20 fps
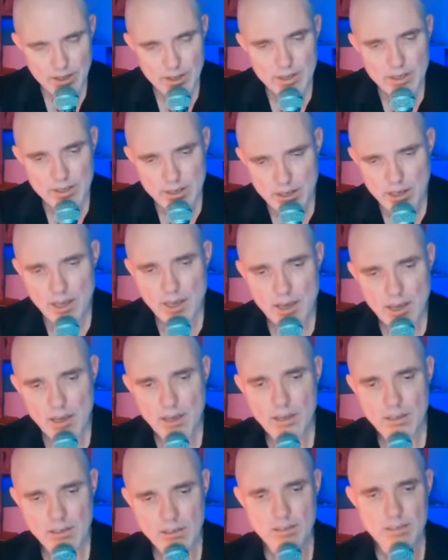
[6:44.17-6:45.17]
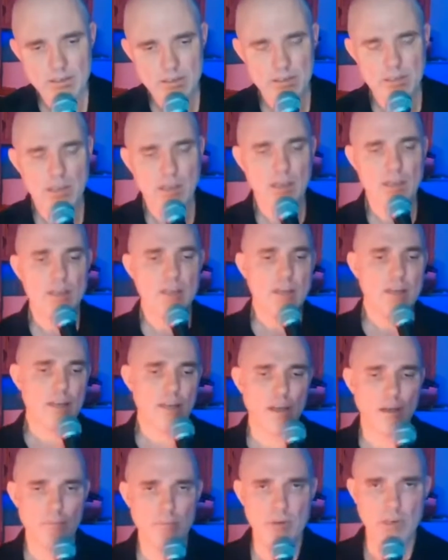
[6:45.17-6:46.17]
Yeah. Now
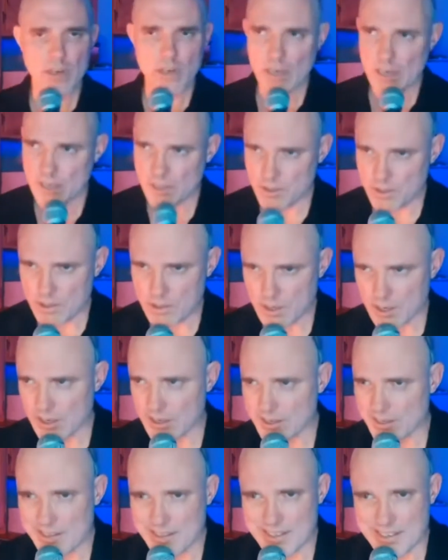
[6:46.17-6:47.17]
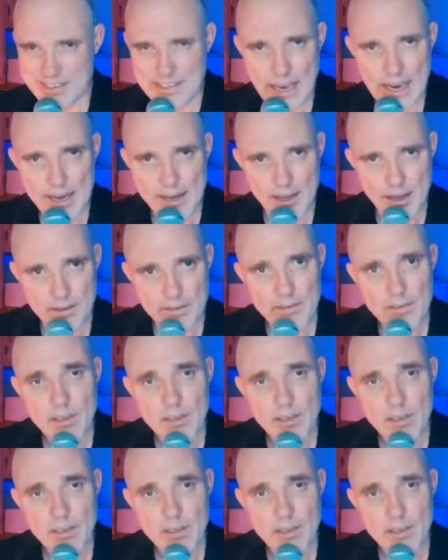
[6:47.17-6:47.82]
I'm going to let you say zeta,